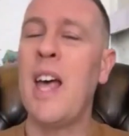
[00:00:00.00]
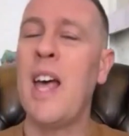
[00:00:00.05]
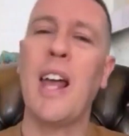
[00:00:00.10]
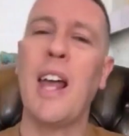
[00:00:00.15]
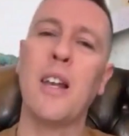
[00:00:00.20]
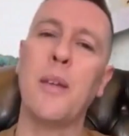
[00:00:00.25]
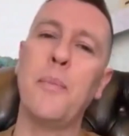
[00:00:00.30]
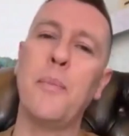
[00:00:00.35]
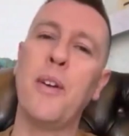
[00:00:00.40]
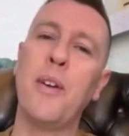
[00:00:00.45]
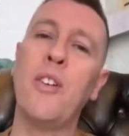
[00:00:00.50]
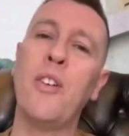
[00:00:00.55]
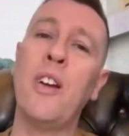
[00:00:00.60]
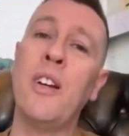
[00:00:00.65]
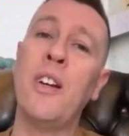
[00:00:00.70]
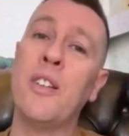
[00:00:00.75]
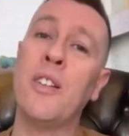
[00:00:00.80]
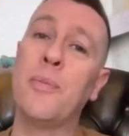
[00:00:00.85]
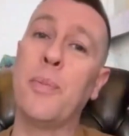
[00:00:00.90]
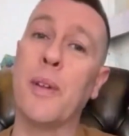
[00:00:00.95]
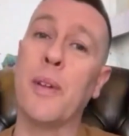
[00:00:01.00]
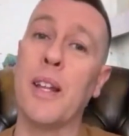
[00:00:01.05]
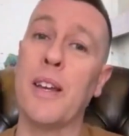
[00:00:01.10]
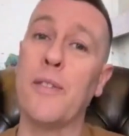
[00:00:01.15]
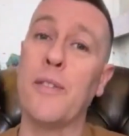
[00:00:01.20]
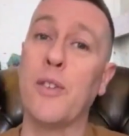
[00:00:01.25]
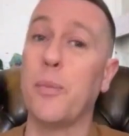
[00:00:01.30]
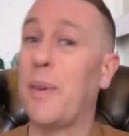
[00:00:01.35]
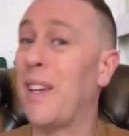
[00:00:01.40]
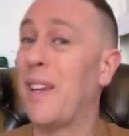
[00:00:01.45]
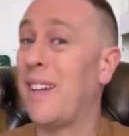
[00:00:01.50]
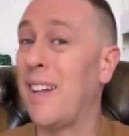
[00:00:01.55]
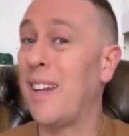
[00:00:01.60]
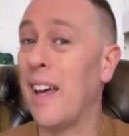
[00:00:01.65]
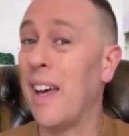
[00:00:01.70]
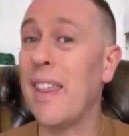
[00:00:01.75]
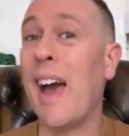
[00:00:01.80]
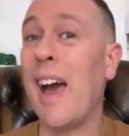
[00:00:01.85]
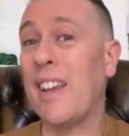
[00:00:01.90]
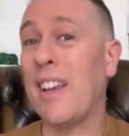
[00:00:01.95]
And Lemuria is believed to be
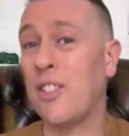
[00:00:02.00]
another